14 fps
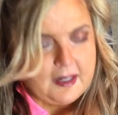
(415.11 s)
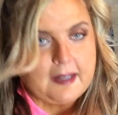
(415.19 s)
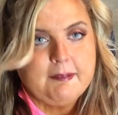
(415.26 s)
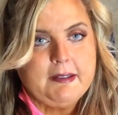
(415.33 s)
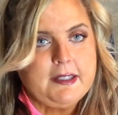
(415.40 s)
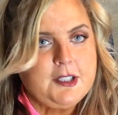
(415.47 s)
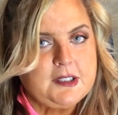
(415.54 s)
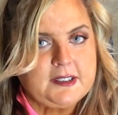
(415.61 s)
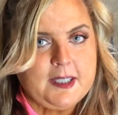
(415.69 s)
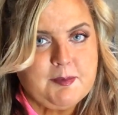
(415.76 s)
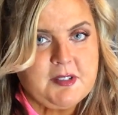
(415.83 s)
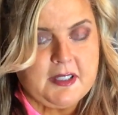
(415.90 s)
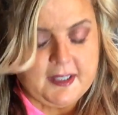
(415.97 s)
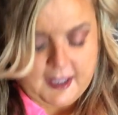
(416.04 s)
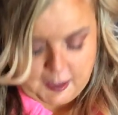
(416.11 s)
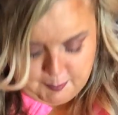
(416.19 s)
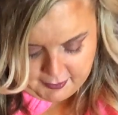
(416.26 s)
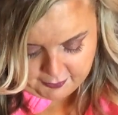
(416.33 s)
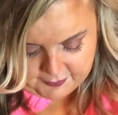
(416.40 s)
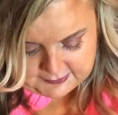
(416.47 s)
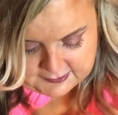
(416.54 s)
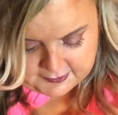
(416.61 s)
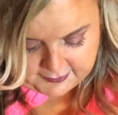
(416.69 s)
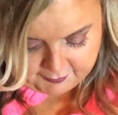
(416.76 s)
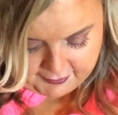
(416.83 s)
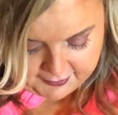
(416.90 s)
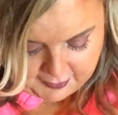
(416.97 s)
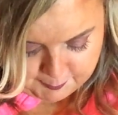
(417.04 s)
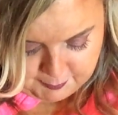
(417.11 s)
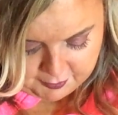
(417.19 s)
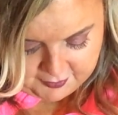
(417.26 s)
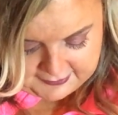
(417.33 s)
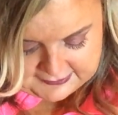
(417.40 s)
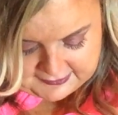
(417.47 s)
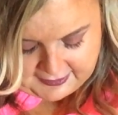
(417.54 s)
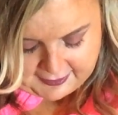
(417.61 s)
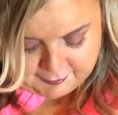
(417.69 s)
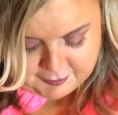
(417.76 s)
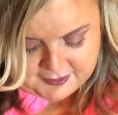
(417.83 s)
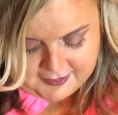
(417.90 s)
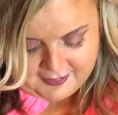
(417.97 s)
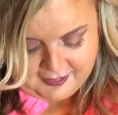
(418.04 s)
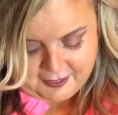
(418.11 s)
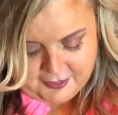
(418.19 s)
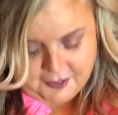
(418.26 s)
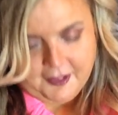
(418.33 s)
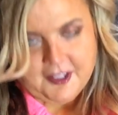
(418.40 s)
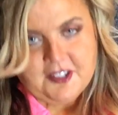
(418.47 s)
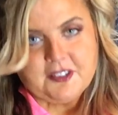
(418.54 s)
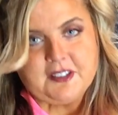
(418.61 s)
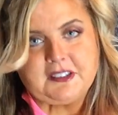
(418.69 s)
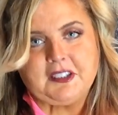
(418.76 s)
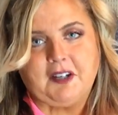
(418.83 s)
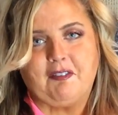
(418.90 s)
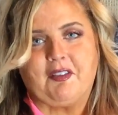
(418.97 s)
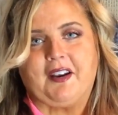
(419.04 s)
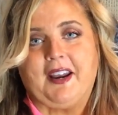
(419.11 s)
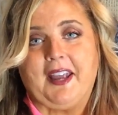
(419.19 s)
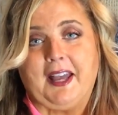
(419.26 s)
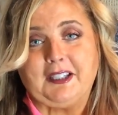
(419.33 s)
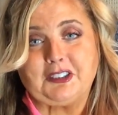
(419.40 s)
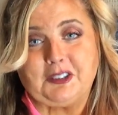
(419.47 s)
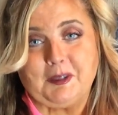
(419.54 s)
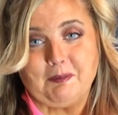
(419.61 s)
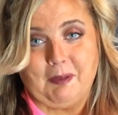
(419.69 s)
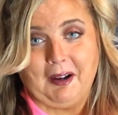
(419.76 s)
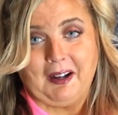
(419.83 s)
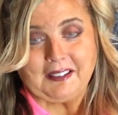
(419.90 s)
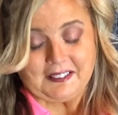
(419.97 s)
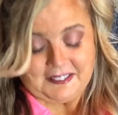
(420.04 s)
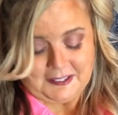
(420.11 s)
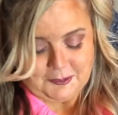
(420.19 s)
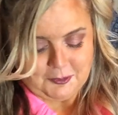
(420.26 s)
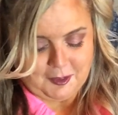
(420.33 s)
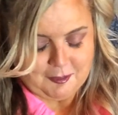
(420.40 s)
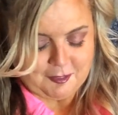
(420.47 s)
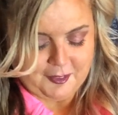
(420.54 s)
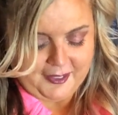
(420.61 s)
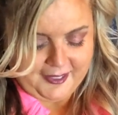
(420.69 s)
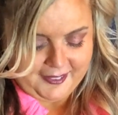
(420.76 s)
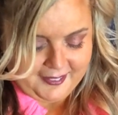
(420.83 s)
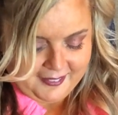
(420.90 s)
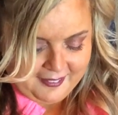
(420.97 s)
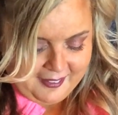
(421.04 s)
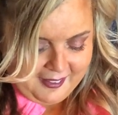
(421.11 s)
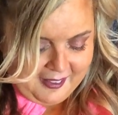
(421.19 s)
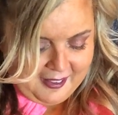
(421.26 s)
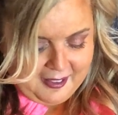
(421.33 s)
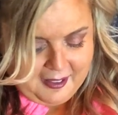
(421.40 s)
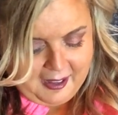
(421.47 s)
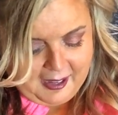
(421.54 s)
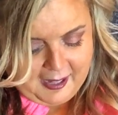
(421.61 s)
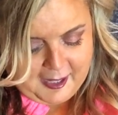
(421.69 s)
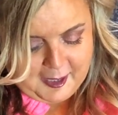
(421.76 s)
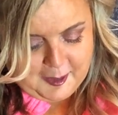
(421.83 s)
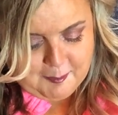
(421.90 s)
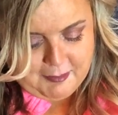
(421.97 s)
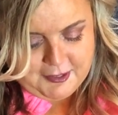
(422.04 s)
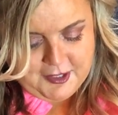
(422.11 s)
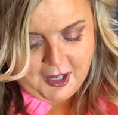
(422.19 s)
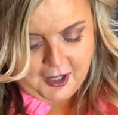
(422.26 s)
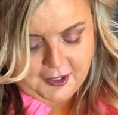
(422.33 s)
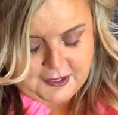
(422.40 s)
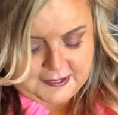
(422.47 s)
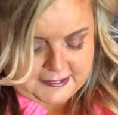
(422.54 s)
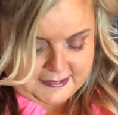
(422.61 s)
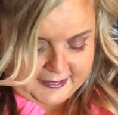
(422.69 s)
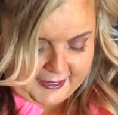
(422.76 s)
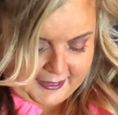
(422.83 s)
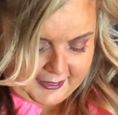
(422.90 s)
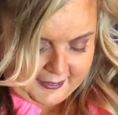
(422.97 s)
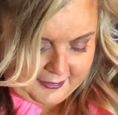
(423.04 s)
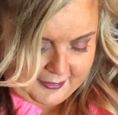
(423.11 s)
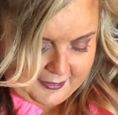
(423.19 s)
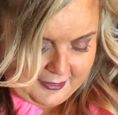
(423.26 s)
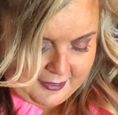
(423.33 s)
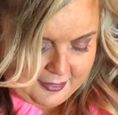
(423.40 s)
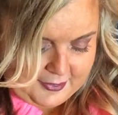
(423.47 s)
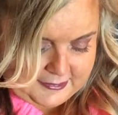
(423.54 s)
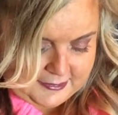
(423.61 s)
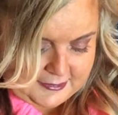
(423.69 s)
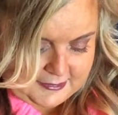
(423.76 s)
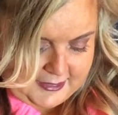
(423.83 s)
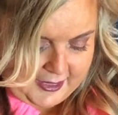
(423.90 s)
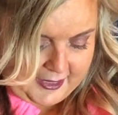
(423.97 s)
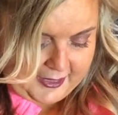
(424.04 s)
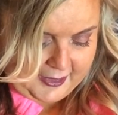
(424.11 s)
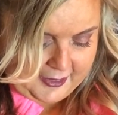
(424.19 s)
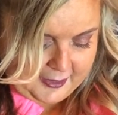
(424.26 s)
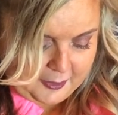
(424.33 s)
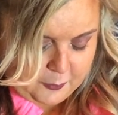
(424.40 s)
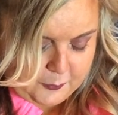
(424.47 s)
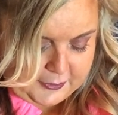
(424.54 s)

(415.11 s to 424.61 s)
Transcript: I mean, it just keeps on coming, this thing. I've got a couple things left. Then I'll get to the stuff that I actually bought. These are all free. Um, NARS Skin. This is a